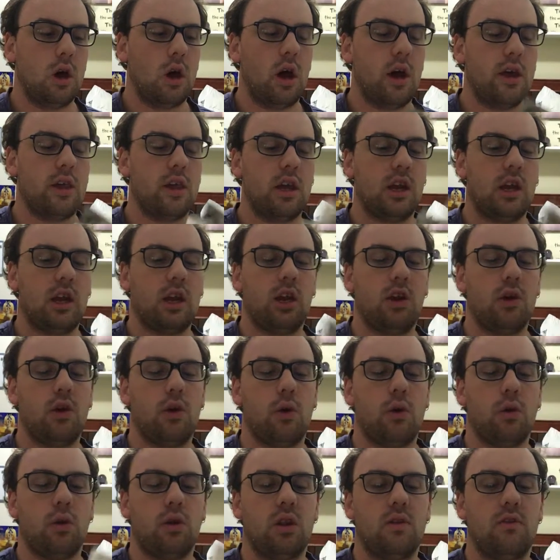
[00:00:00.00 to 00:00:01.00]
I think,
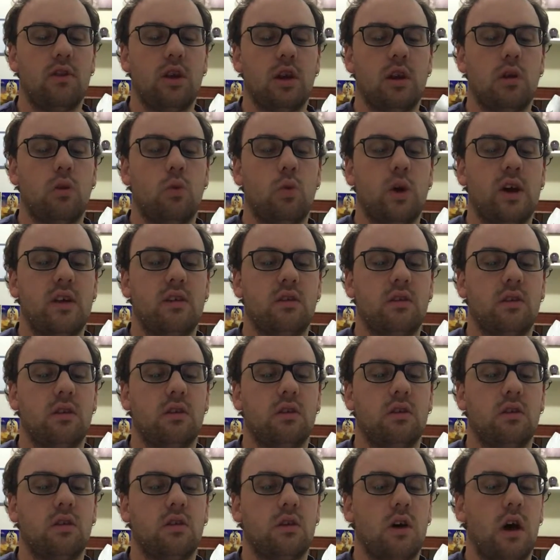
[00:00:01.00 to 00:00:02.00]
living in a
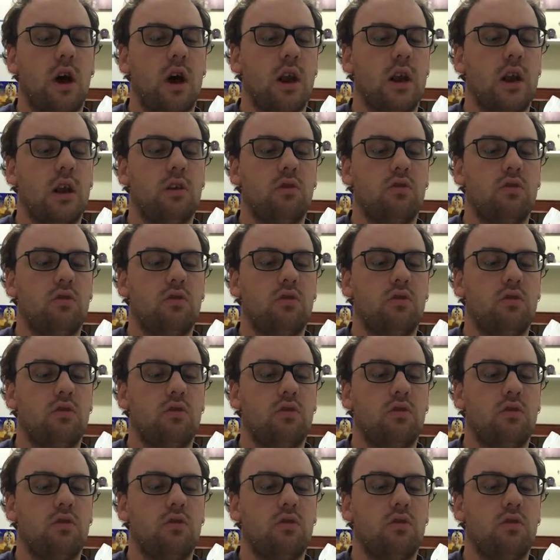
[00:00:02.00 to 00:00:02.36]
Western society,